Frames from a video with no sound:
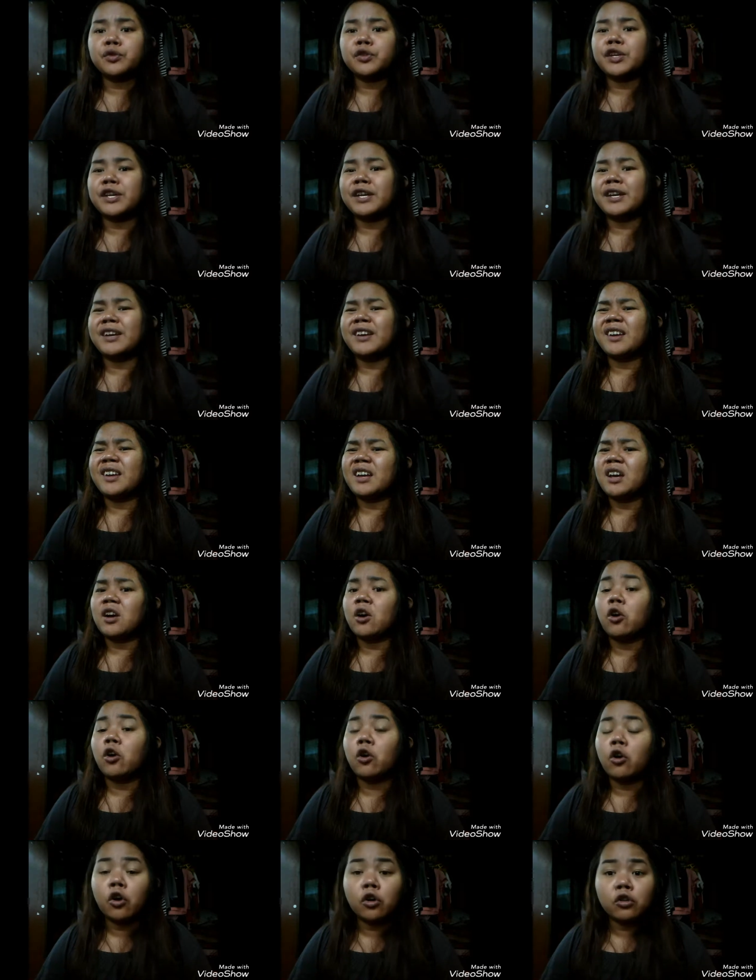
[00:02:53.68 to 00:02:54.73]
the
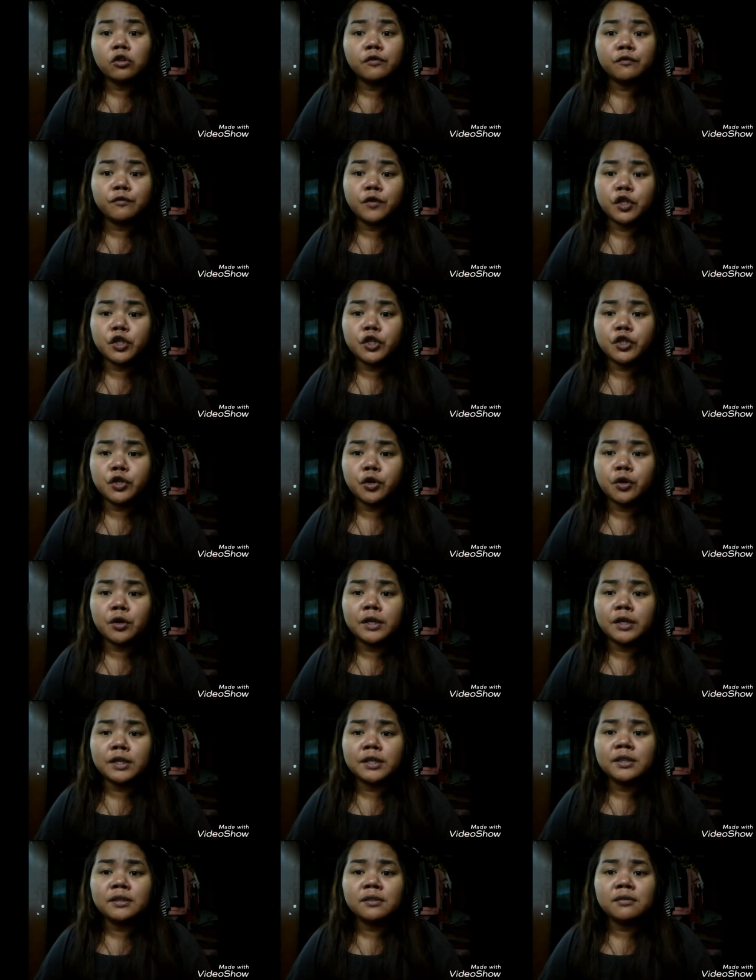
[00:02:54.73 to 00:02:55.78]
old
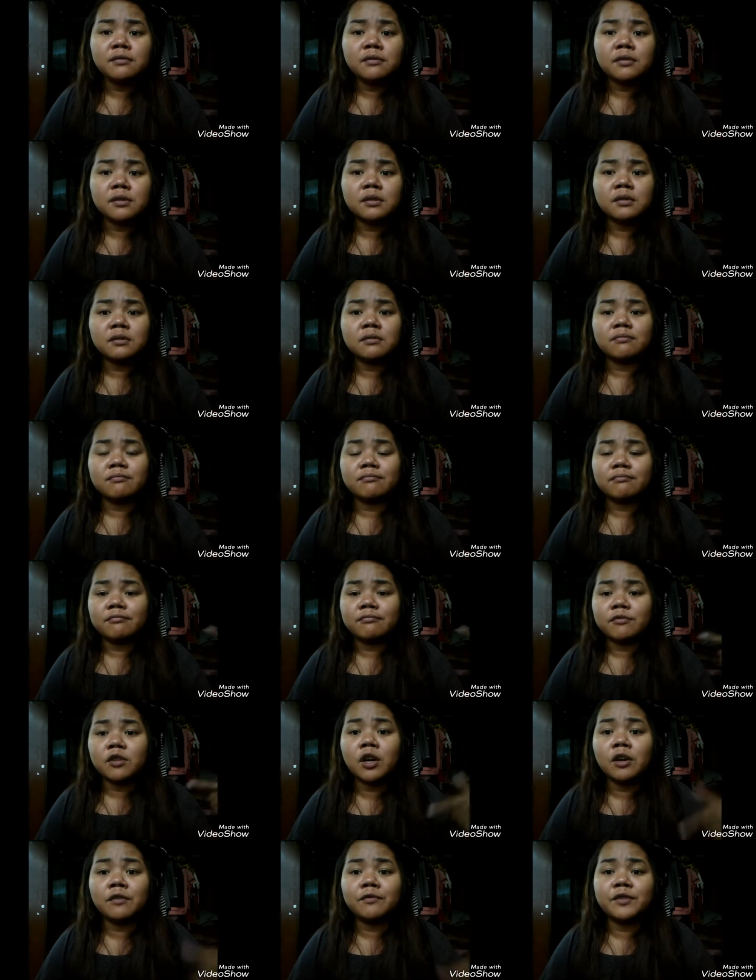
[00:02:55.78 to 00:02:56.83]
version
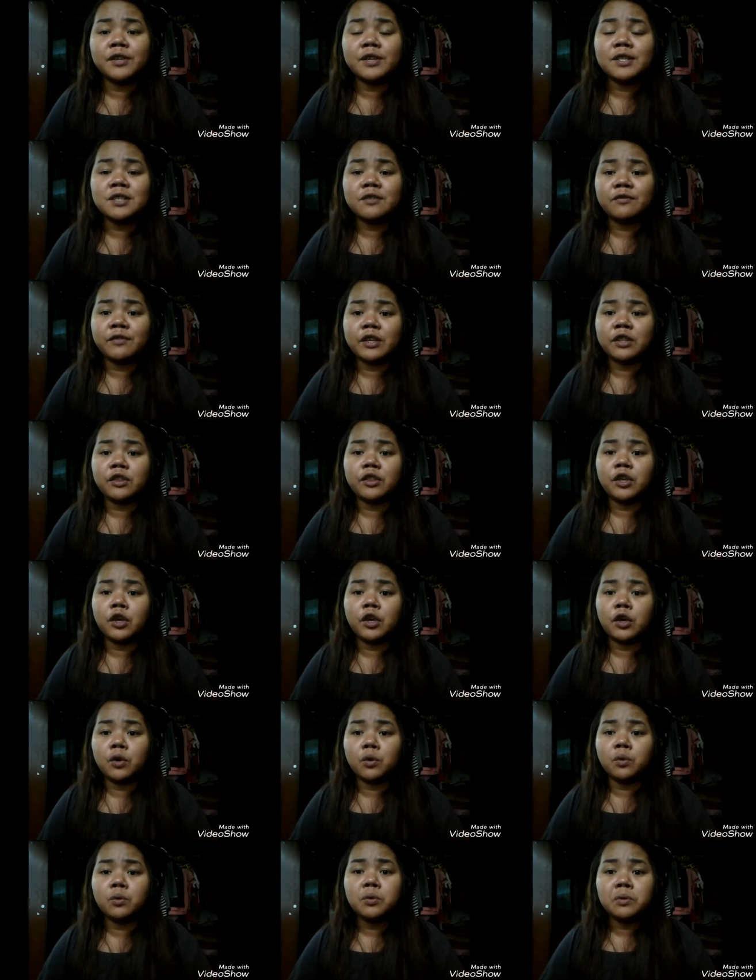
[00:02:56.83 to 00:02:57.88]
of this
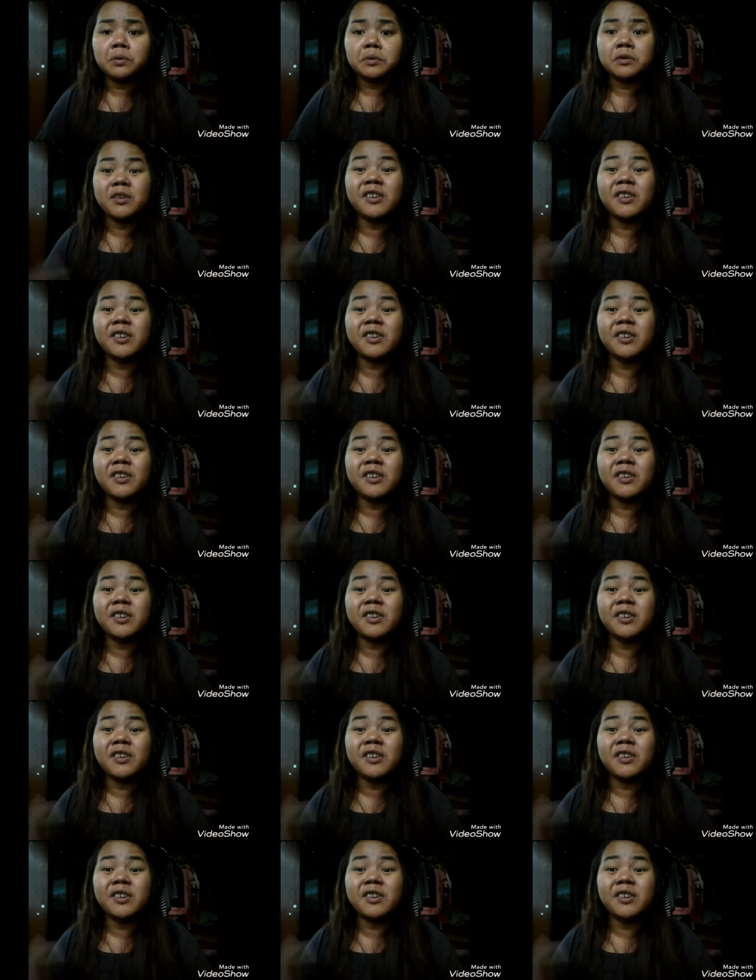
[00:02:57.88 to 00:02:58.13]
video.